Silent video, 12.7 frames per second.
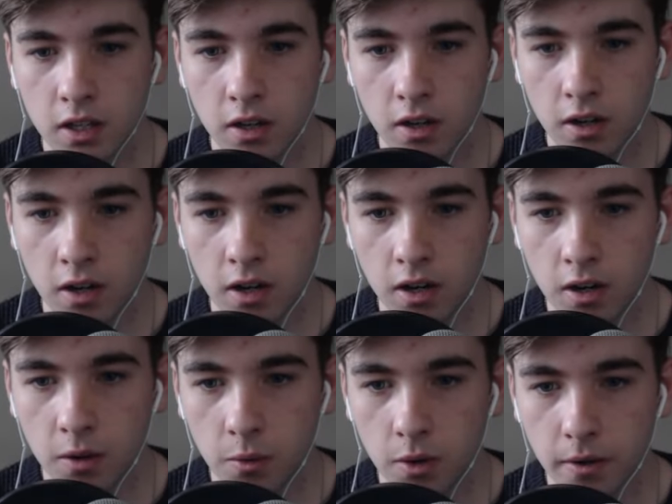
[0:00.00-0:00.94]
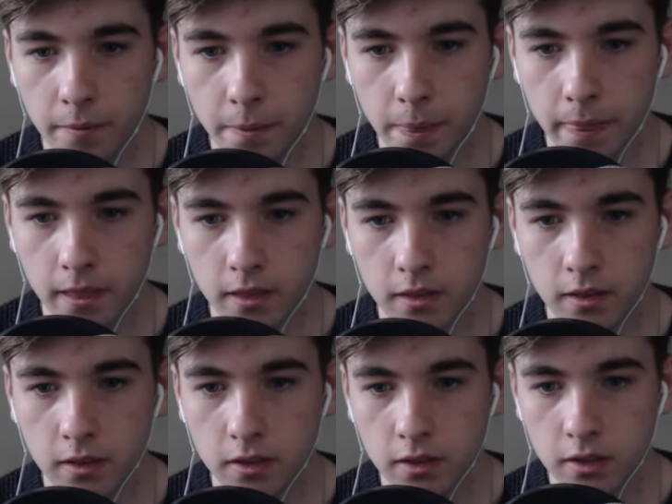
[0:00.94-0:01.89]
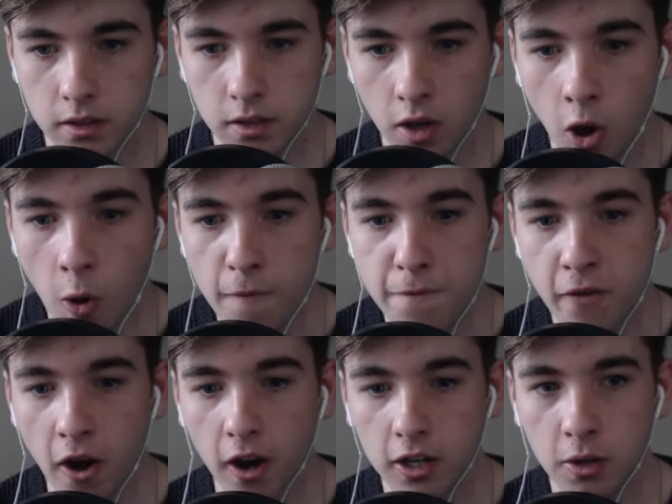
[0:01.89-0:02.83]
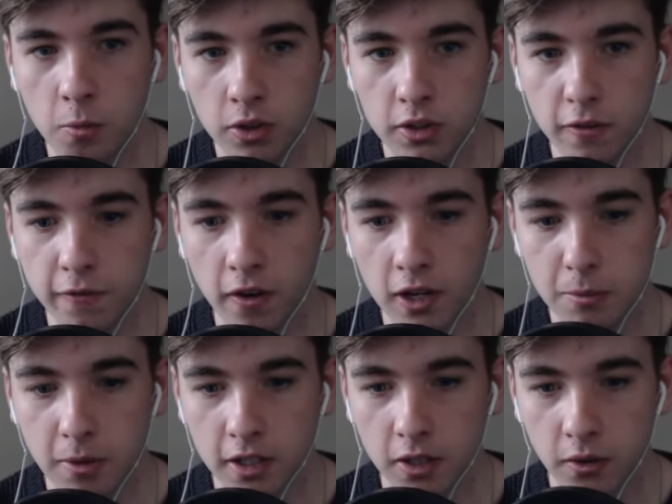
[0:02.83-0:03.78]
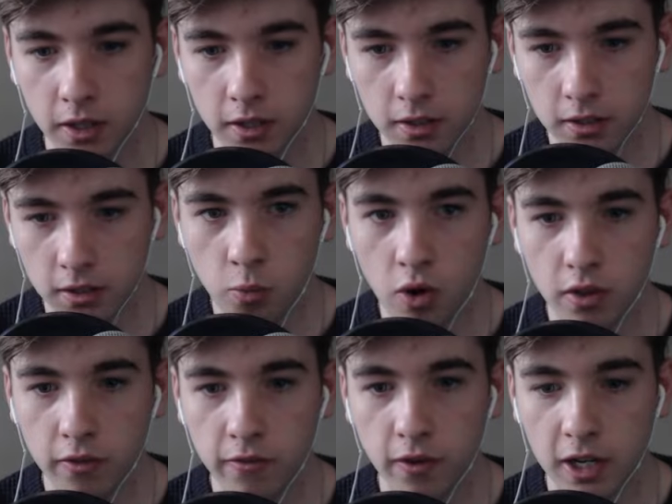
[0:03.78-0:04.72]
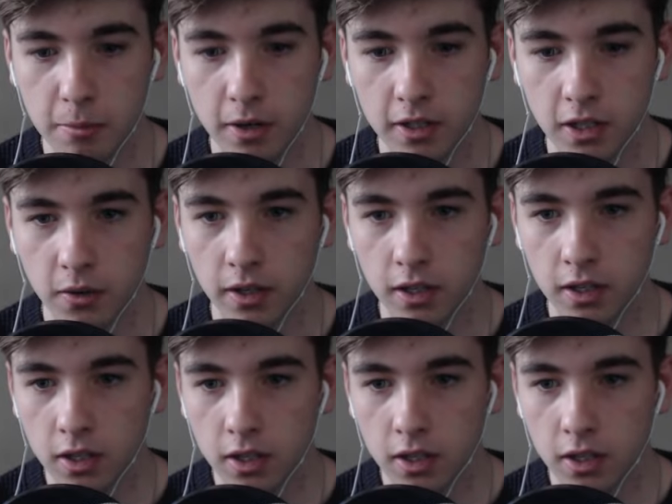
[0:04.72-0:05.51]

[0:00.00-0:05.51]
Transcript: Oh. Oh, fuck. What the fuck am I doing? What the fuck am I doing?